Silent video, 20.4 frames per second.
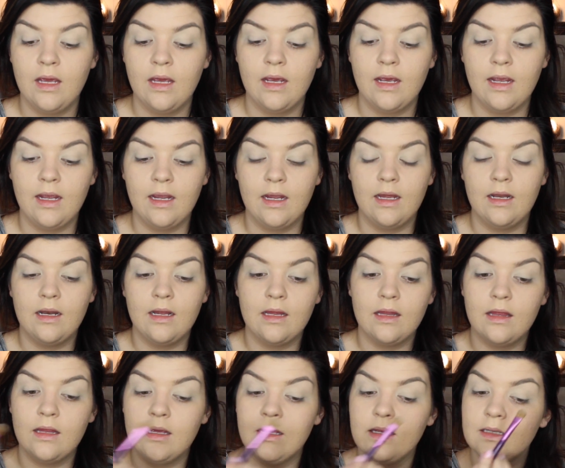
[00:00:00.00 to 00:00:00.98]
and
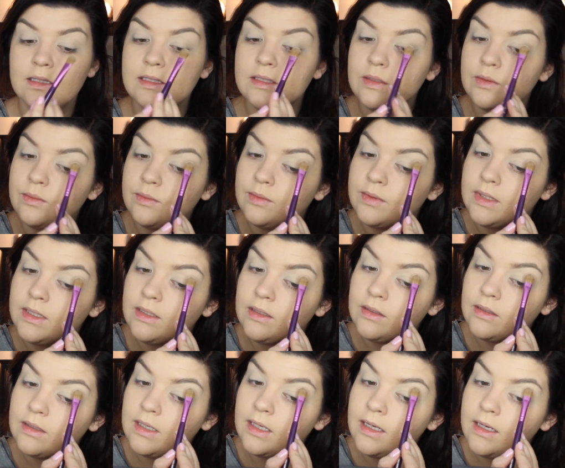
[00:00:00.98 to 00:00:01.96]
this
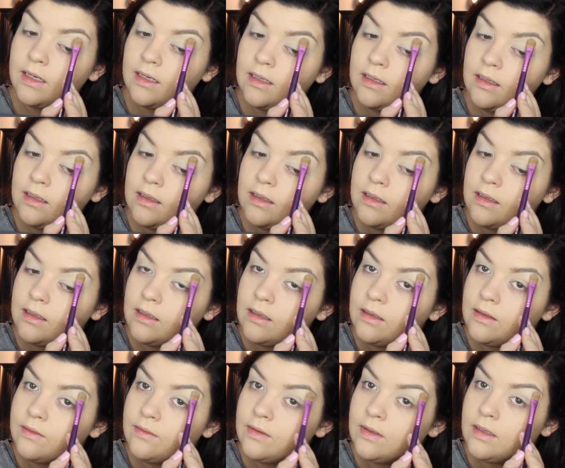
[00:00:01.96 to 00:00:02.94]
will kind
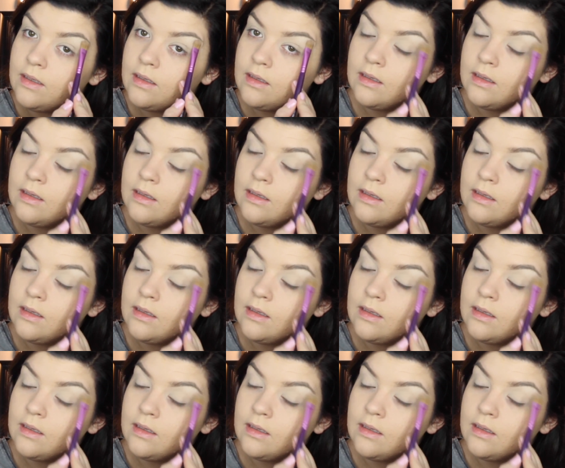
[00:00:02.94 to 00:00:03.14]
of